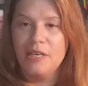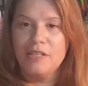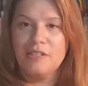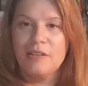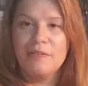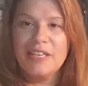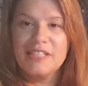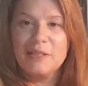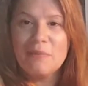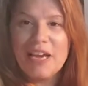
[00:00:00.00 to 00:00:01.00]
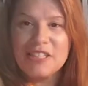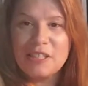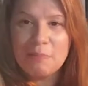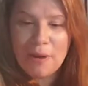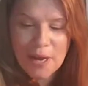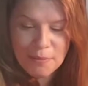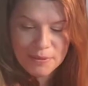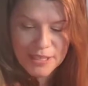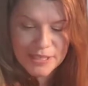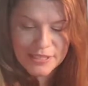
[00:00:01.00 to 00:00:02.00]
So then we get some extra
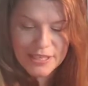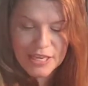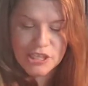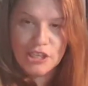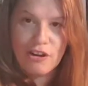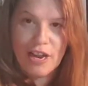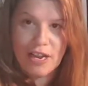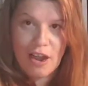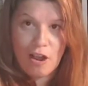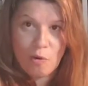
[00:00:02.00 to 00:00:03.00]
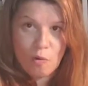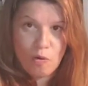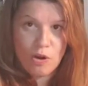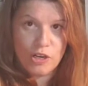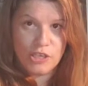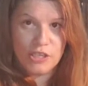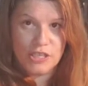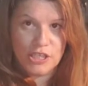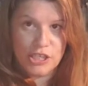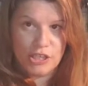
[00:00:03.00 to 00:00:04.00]
pumpkins. Last year I got orange.
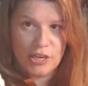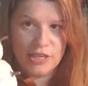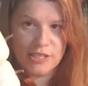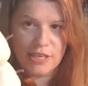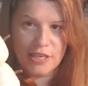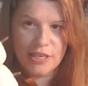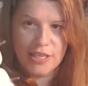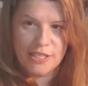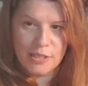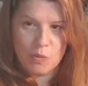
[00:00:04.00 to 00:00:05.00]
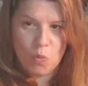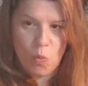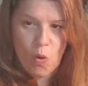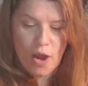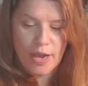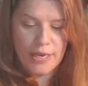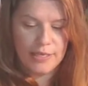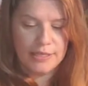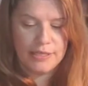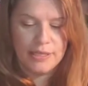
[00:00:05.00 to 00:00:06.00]
This year I decided to get some
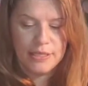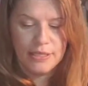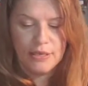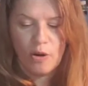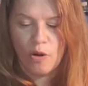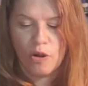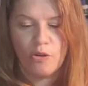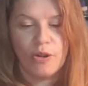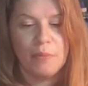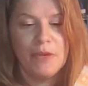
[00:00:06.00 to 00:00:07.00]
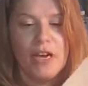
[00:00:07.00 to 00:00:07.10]
white or cream